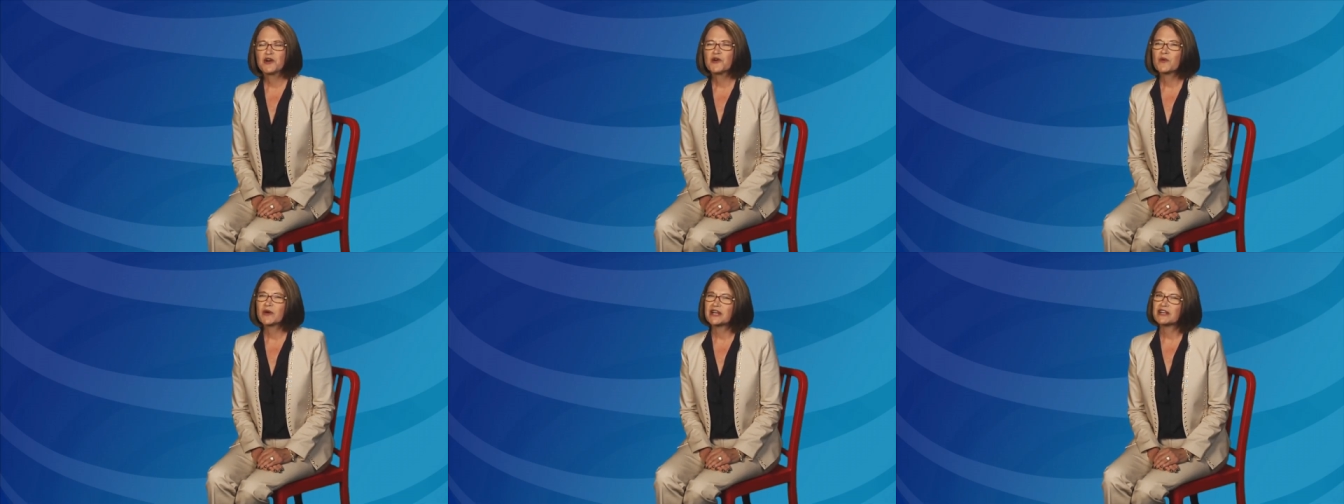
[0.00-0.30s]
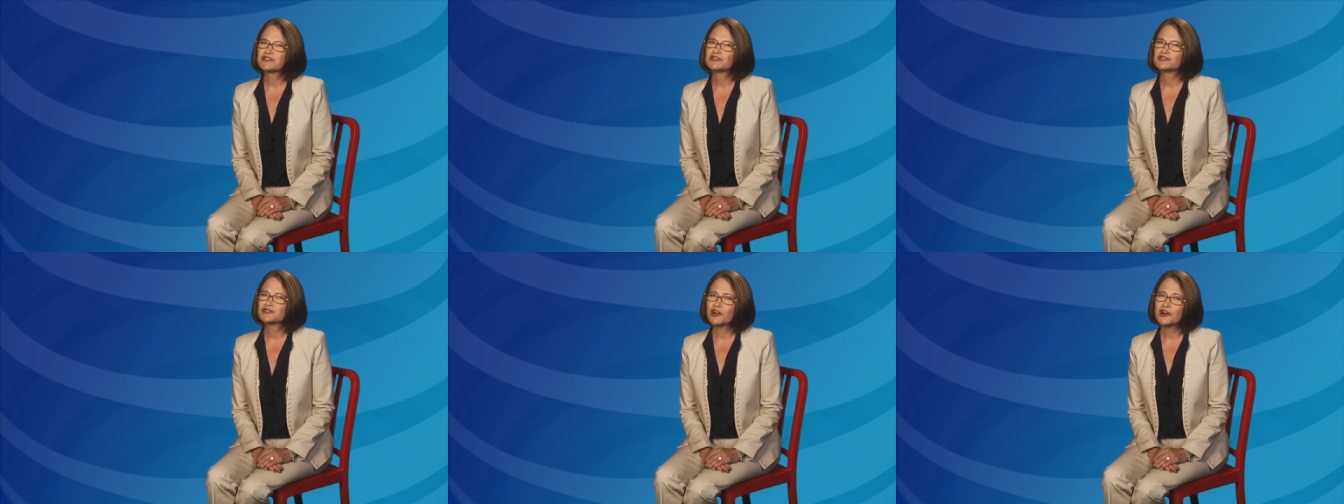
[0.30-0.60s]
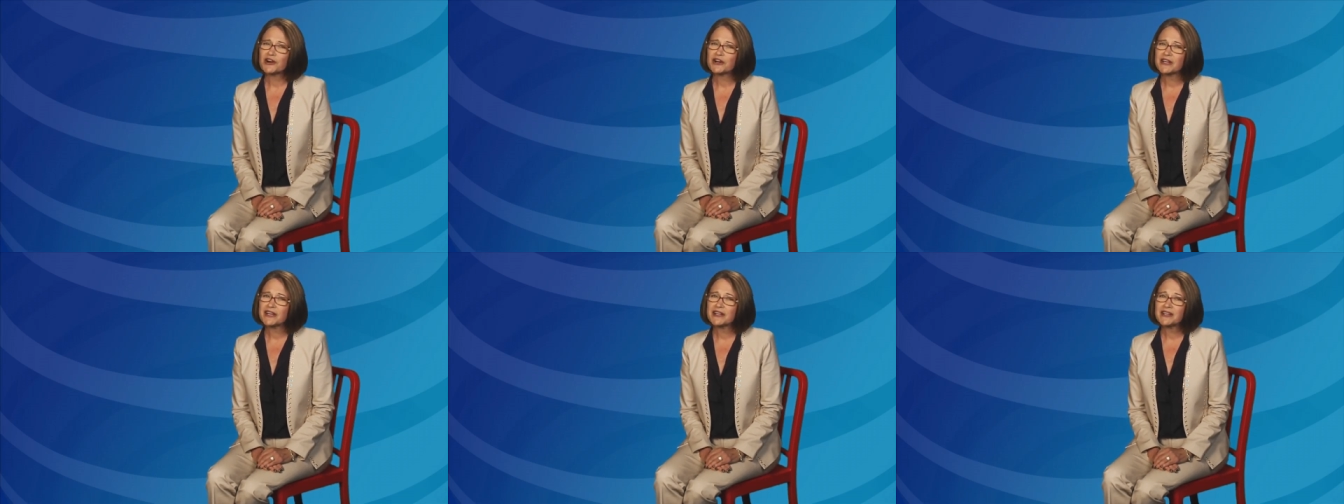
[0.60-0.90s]
When I
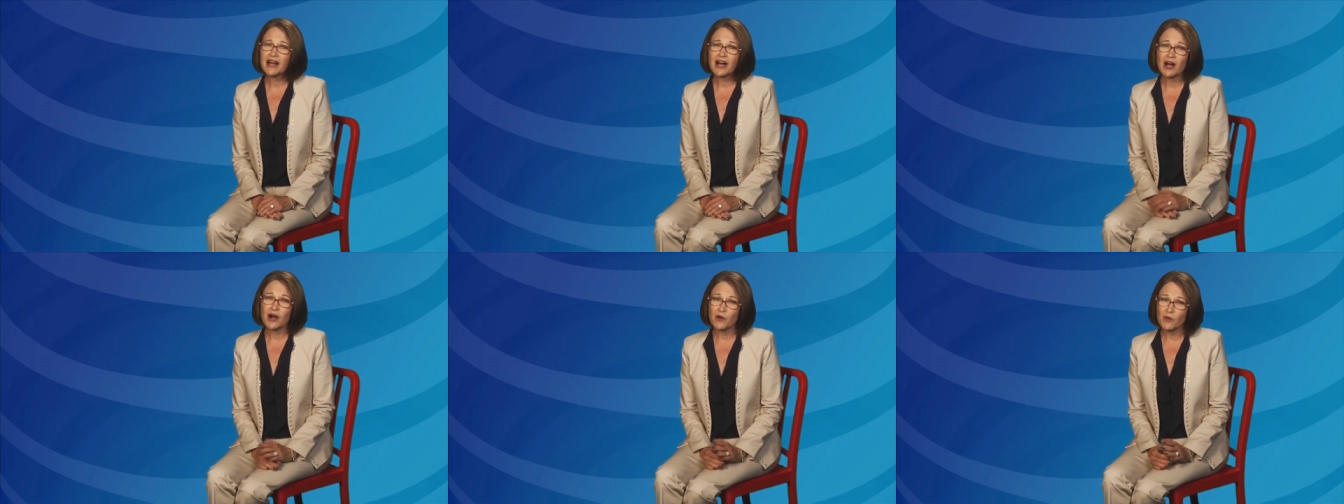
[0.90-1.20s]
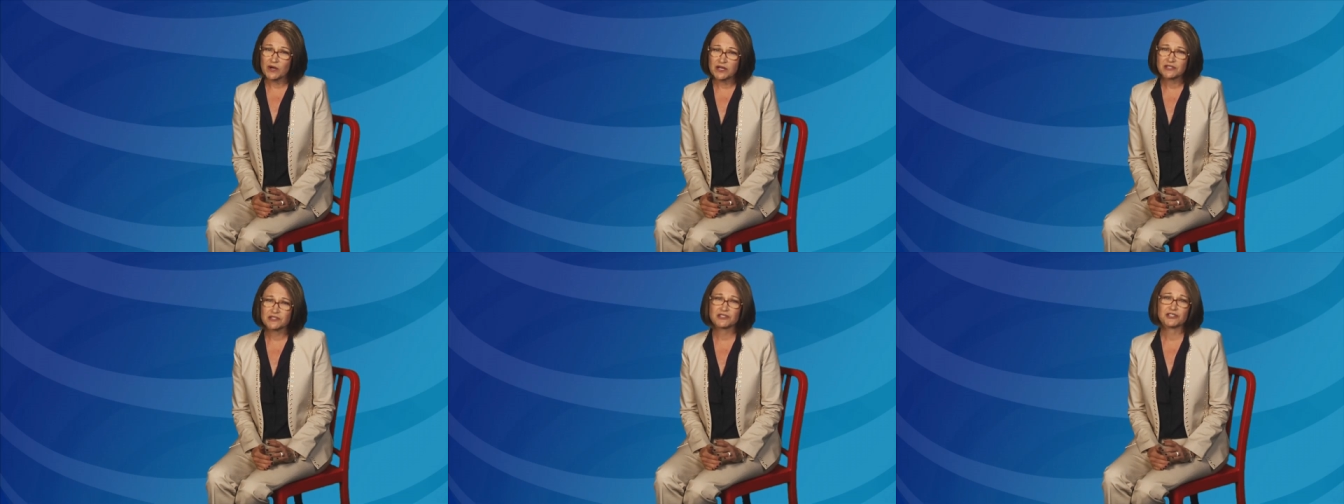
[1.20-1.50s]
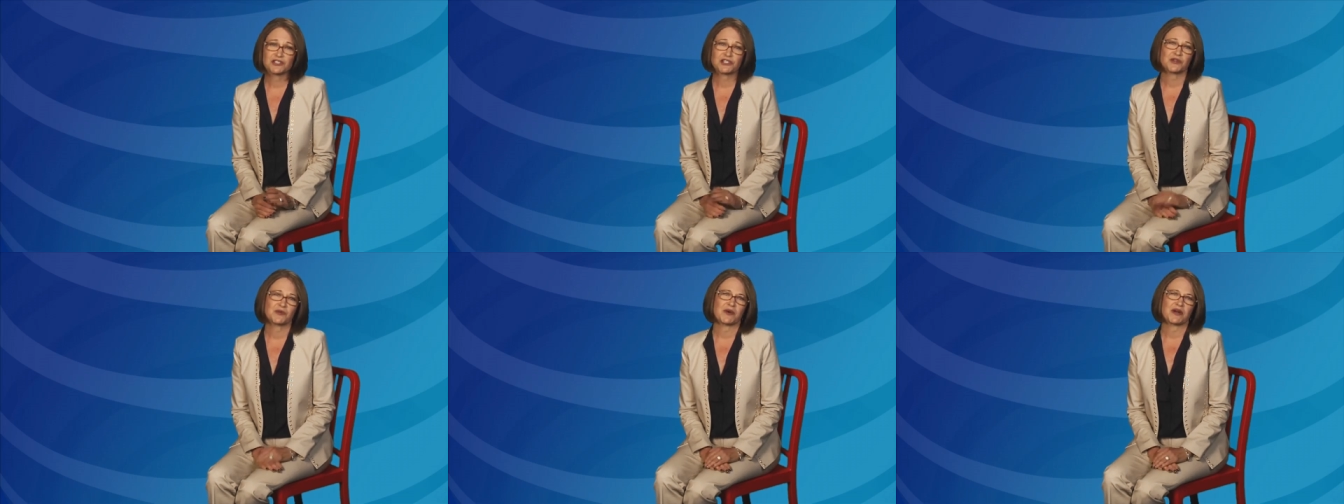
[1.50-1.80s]
started, I wasn't
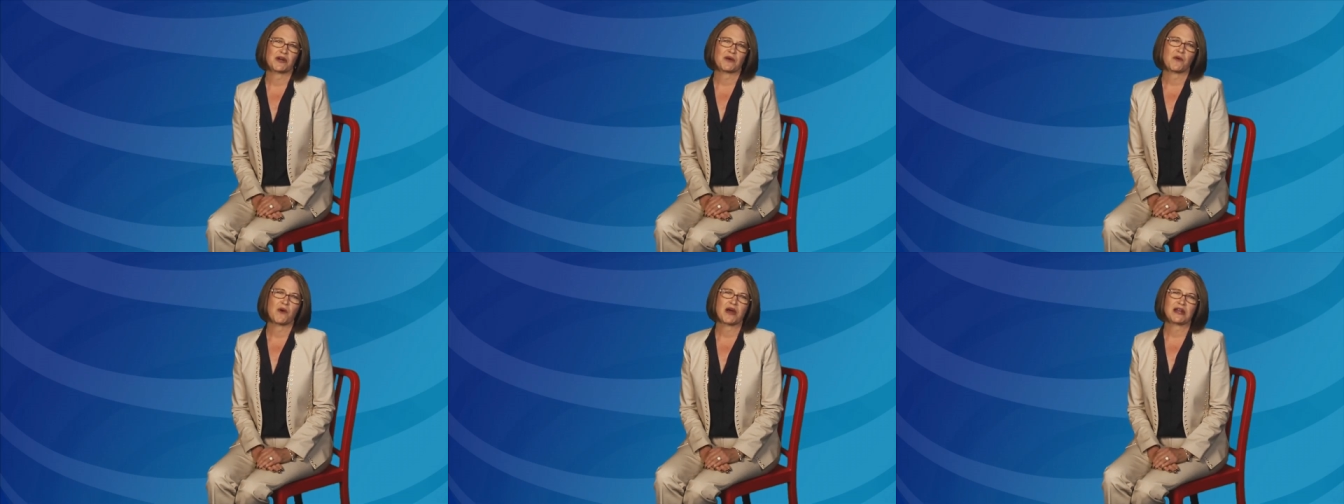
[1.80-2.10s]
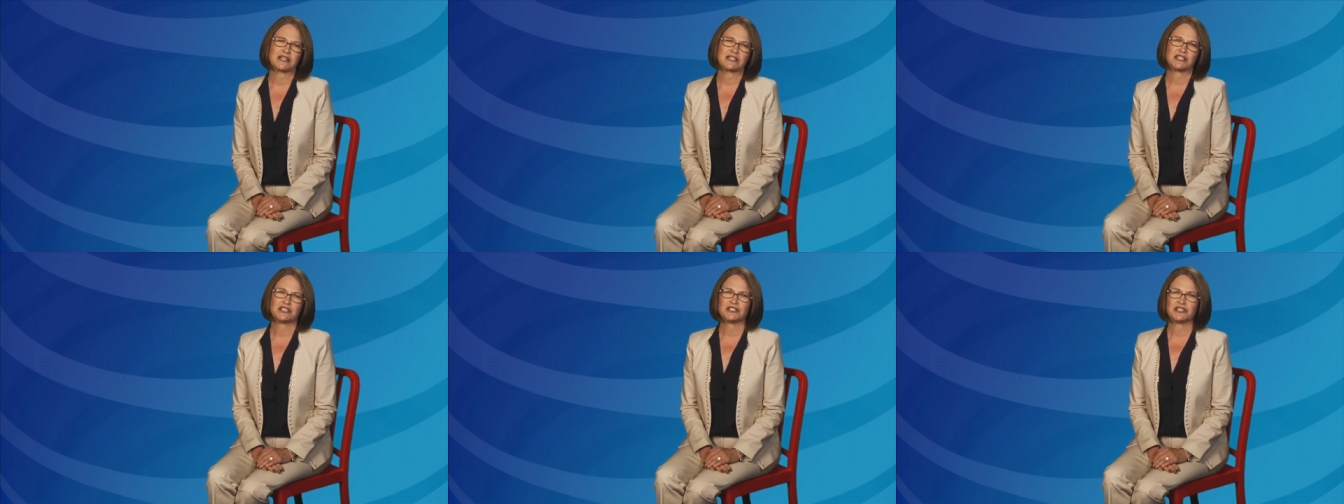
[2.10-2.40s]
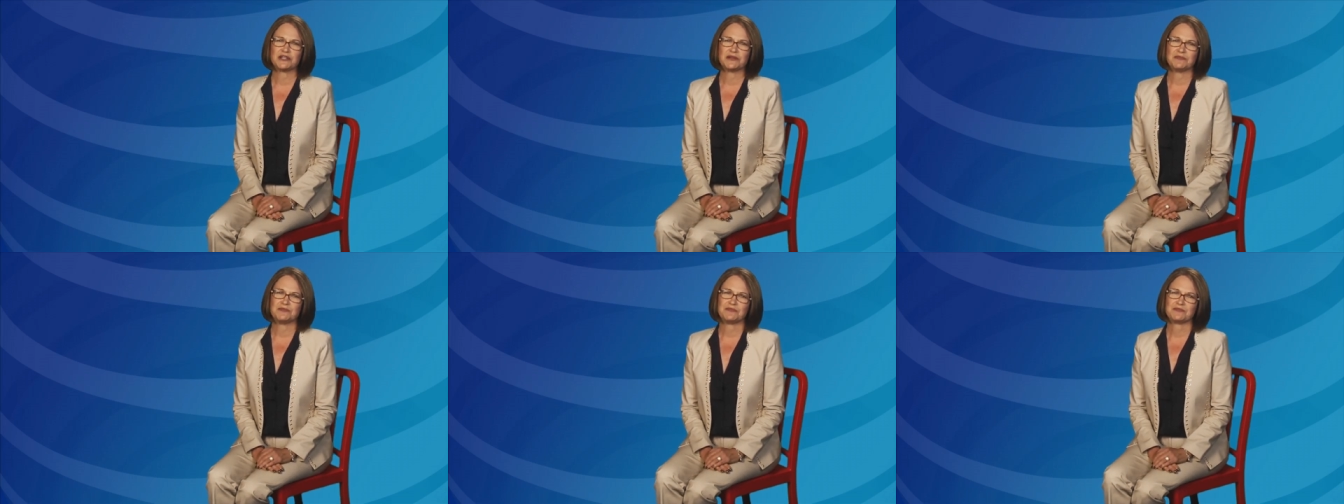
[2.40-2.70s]
sure what I wanted to
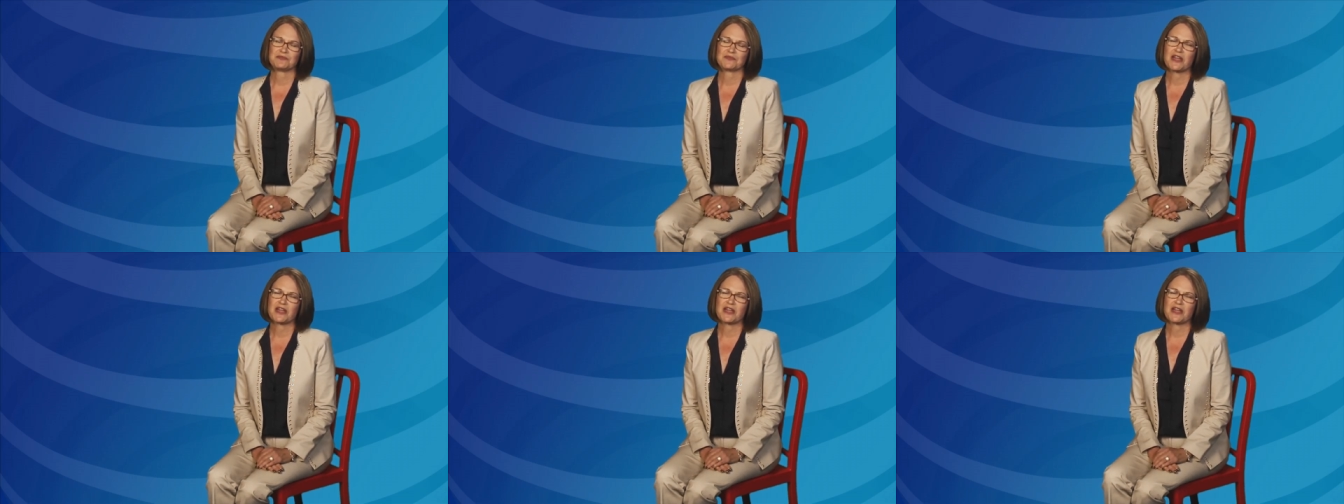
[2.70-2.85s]
do.